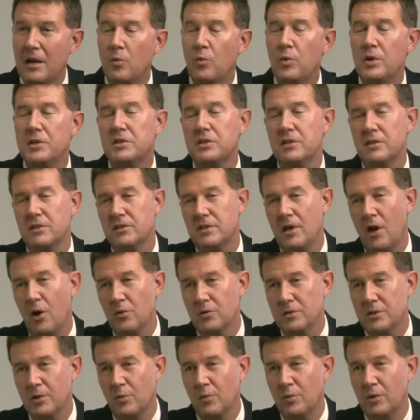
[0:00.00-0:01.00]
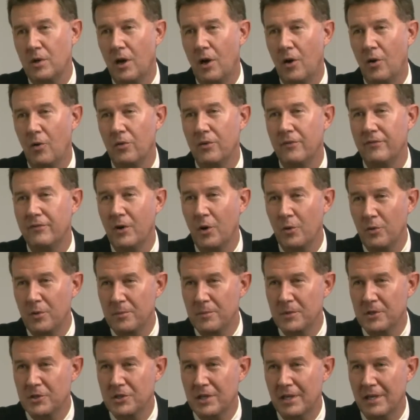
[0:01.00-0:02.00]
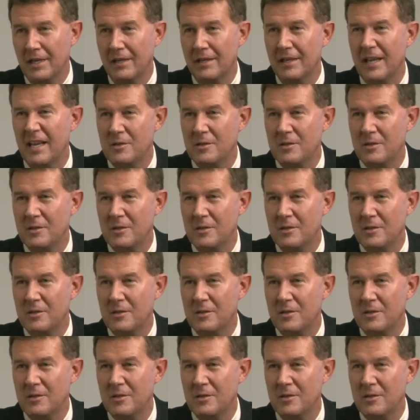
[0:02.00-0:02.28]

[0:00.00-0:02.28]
which is also called the voting machine.